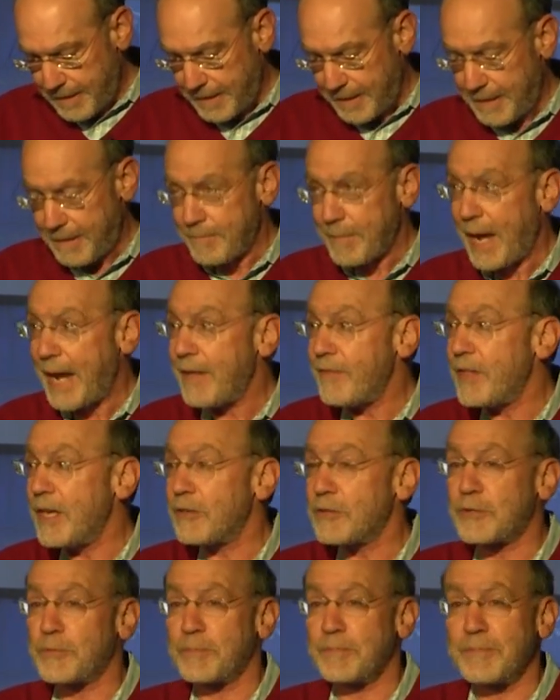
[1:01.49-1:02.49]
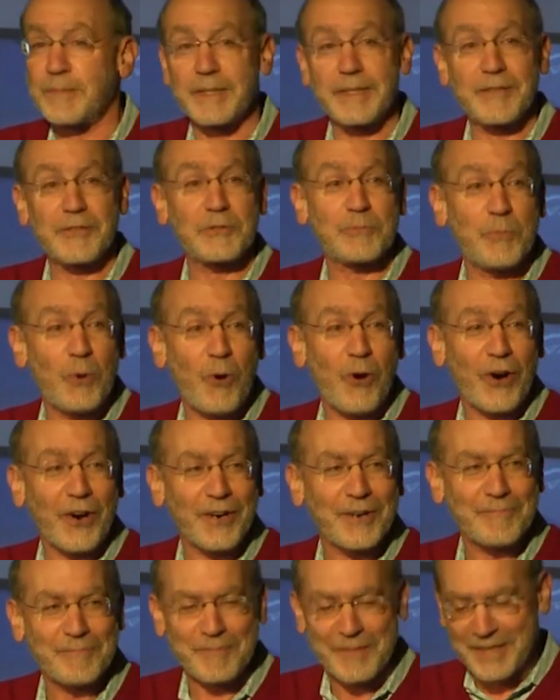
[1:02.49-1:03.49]
Um, and there's, there's
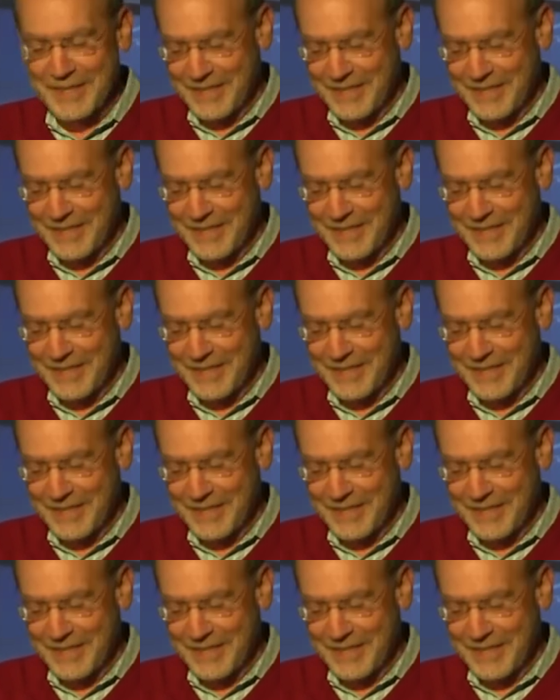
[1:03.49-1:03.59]
more.